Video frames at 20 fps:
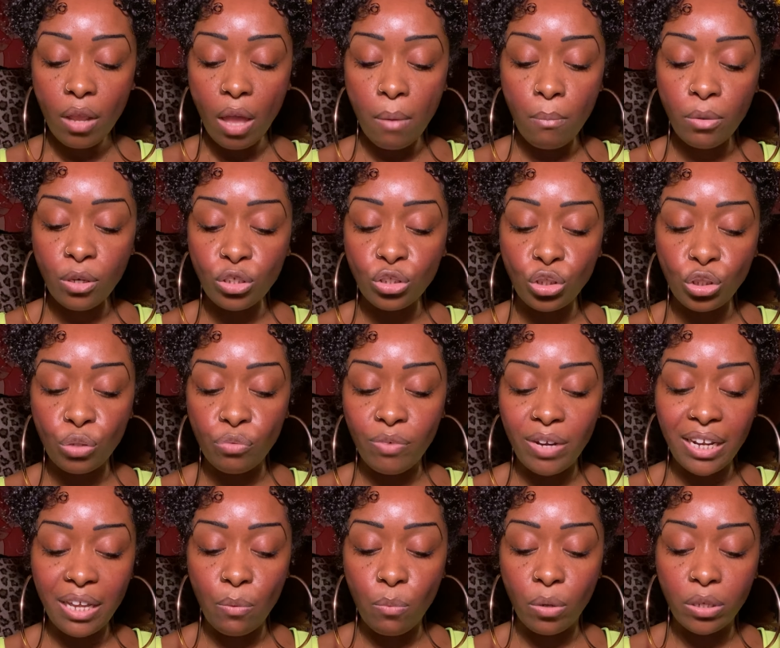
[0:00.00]
because you
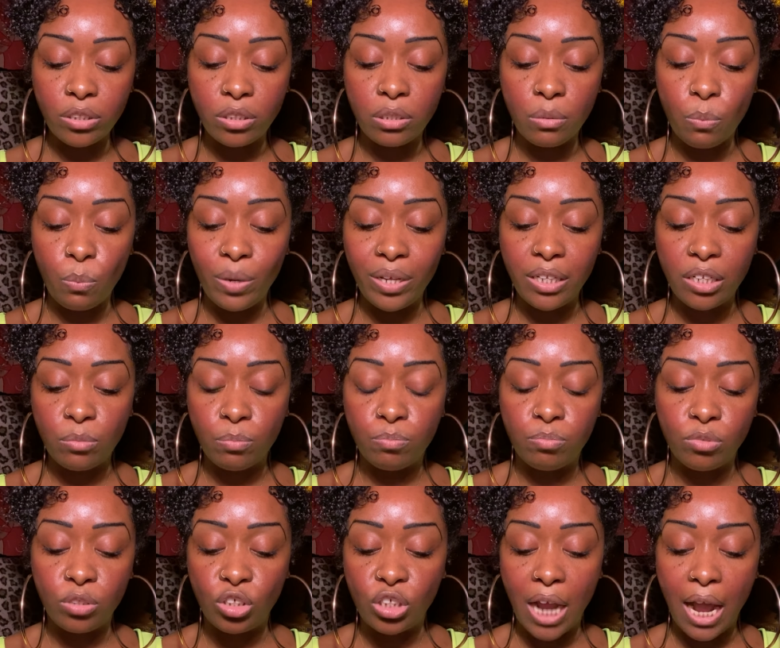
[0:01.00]
really want to win a
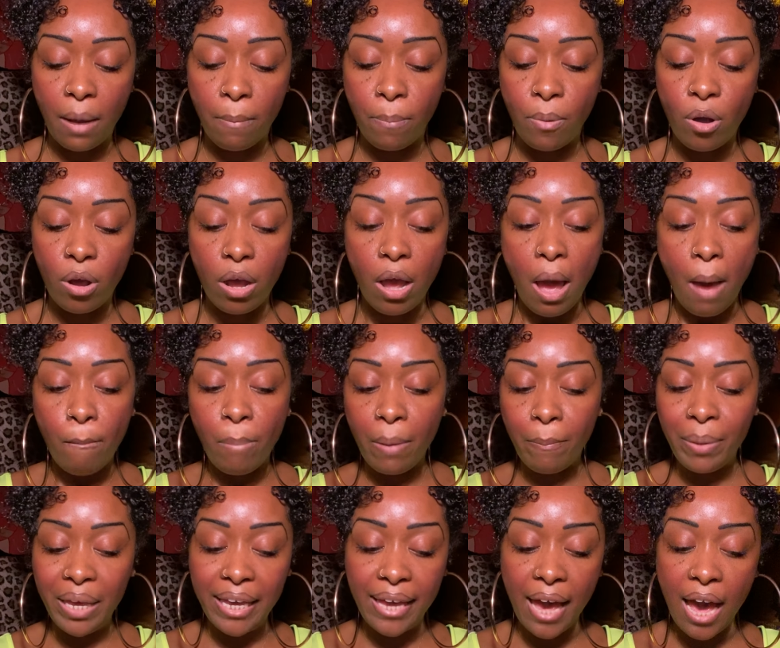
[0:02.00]
jackpot. But
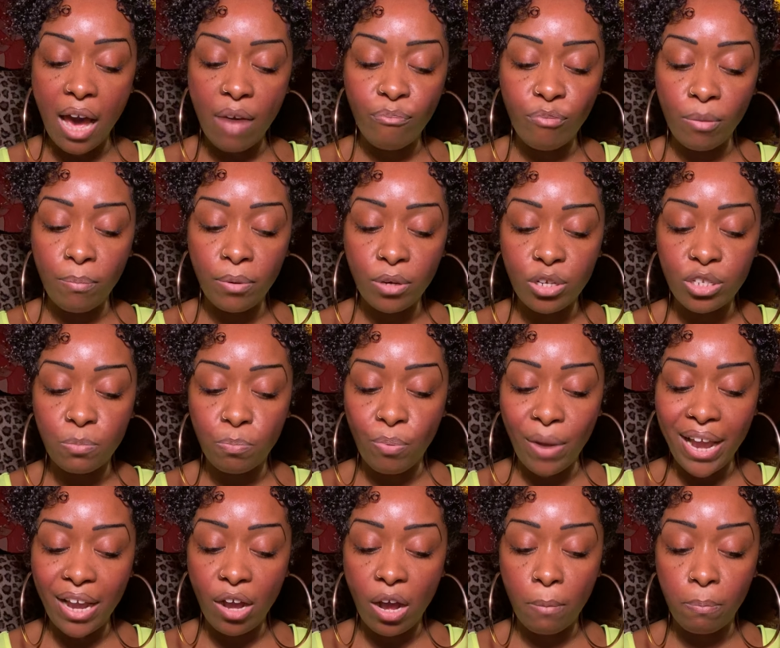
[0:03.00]
be careful because
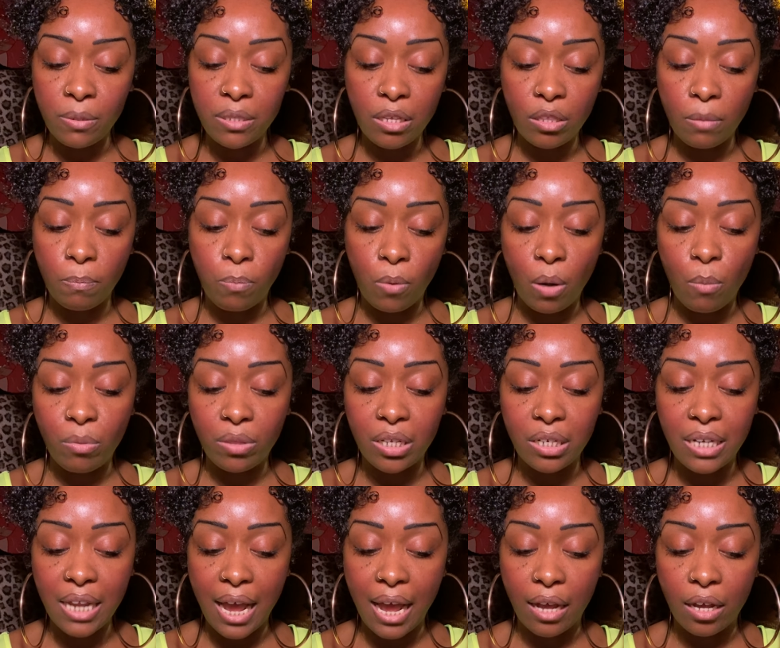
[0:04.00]
breakup is at the bottom of the
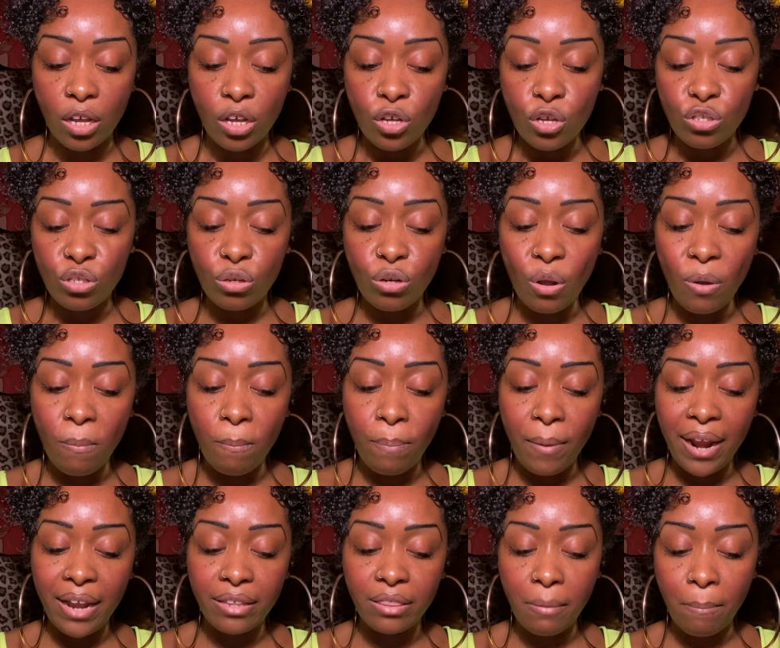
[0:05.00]
deck. So don't
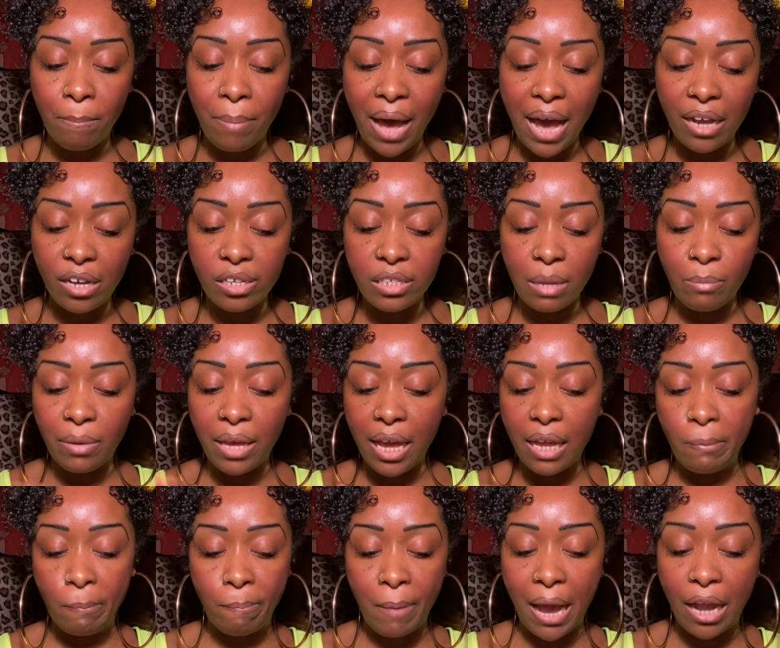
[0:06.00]
break the bank because I'm
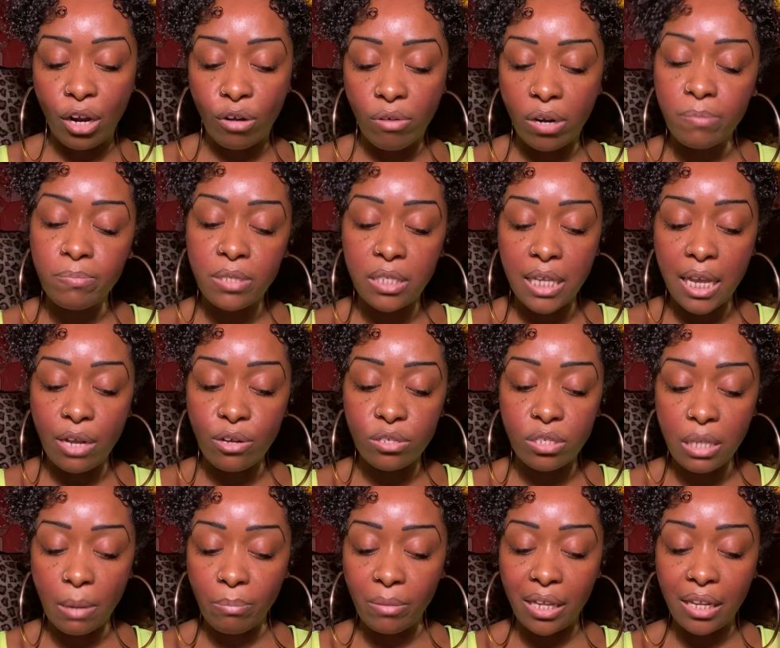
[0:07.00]
getting bankruptcy or
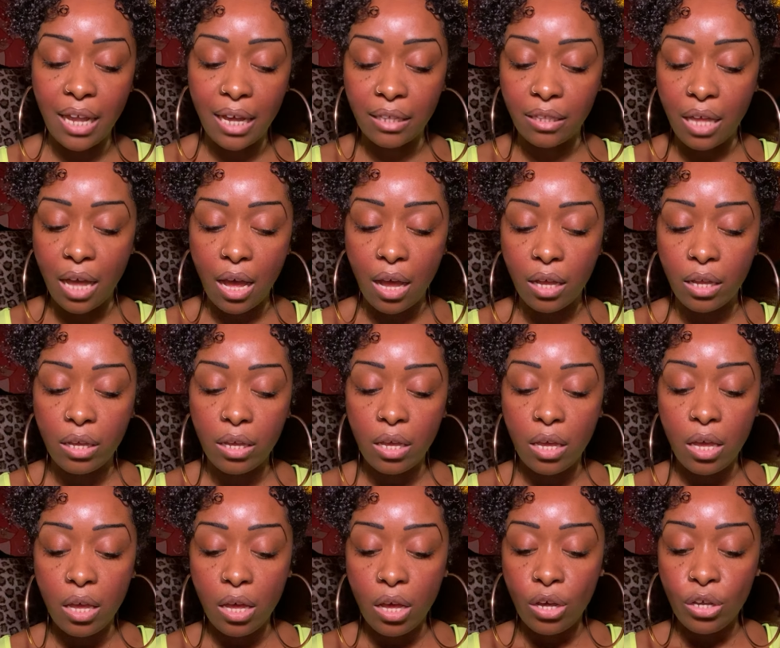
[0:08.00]
something like that
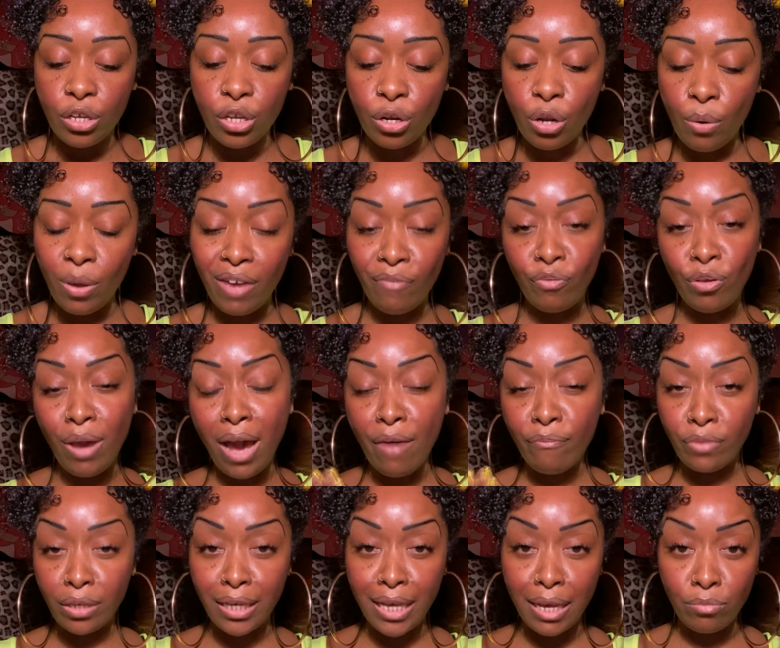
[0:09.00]
you know, if you have
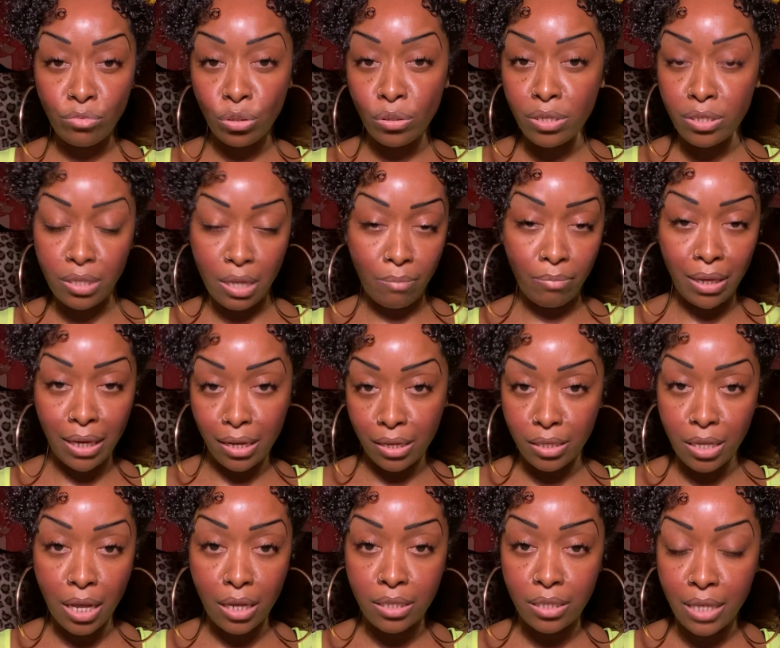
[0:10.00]
to keep doing something ex
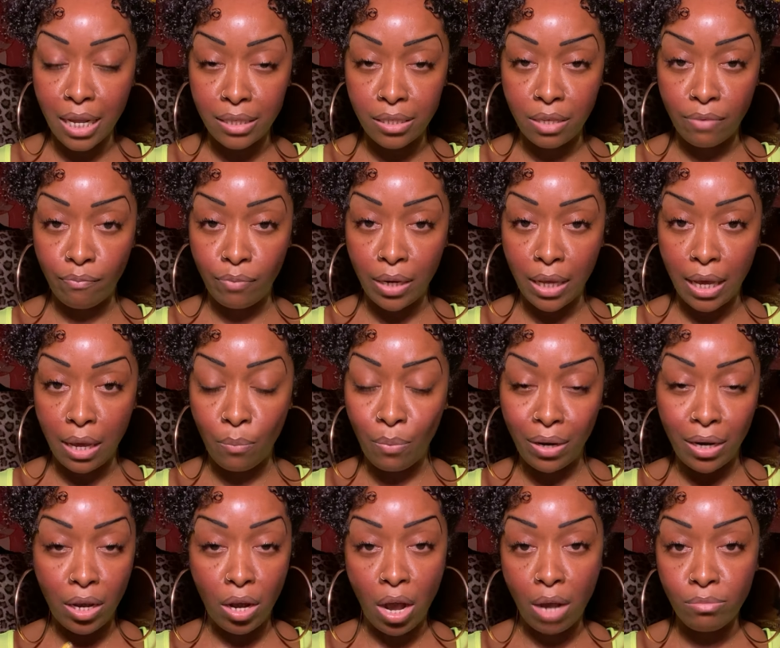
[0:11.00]
excessively when
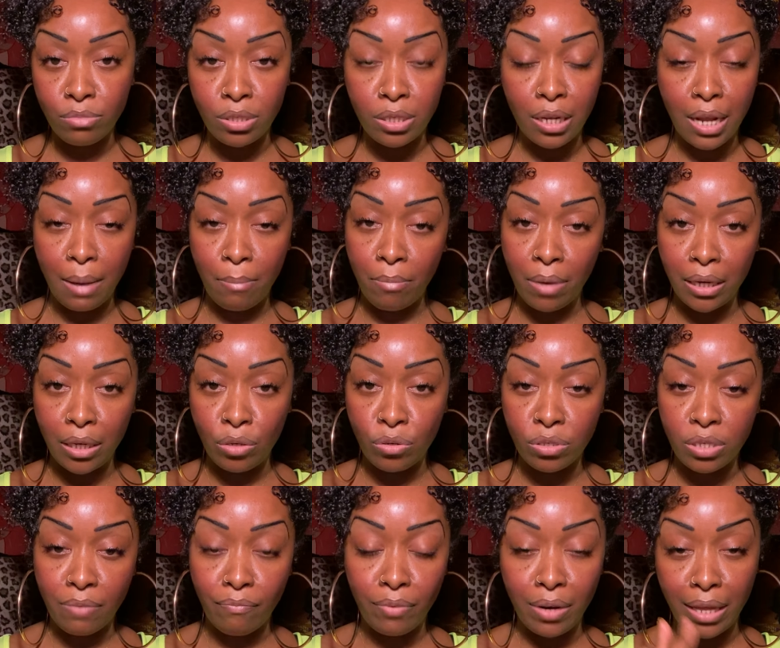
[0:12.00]
it comes to like money or
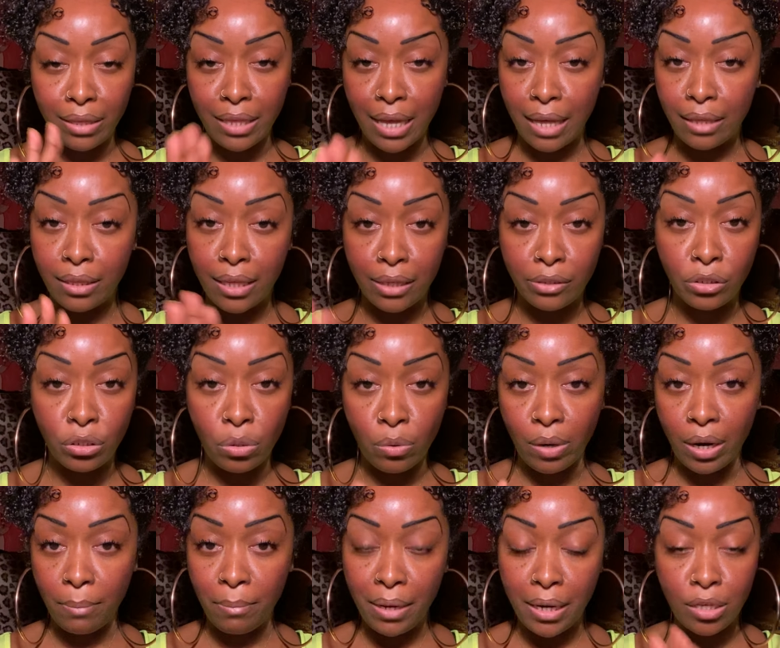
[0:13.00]
something like that, then you know what
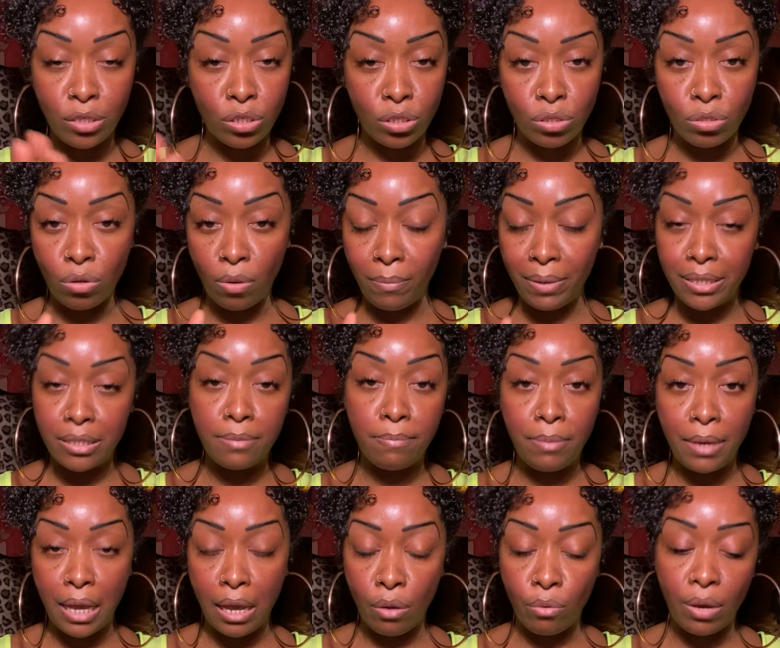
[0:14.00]
I mean? It's just not meant to
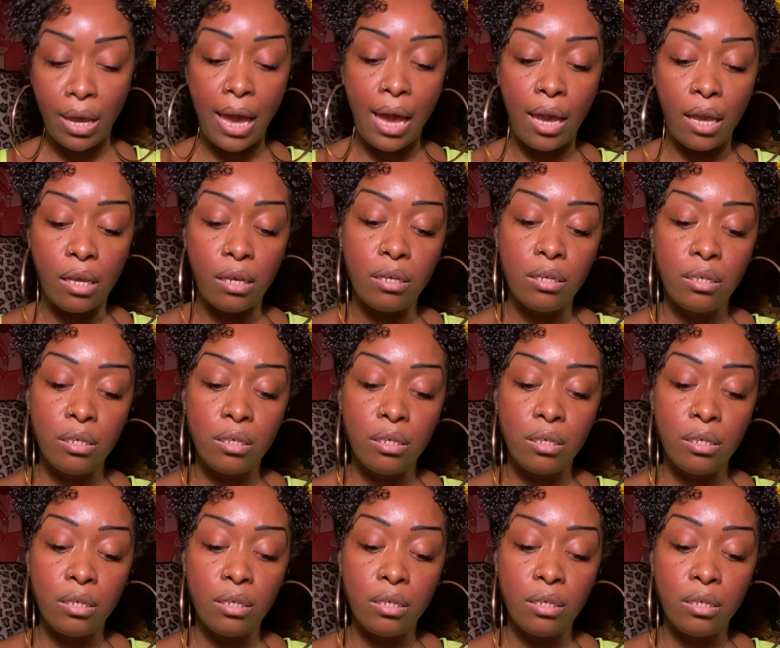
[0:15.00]
be, okay?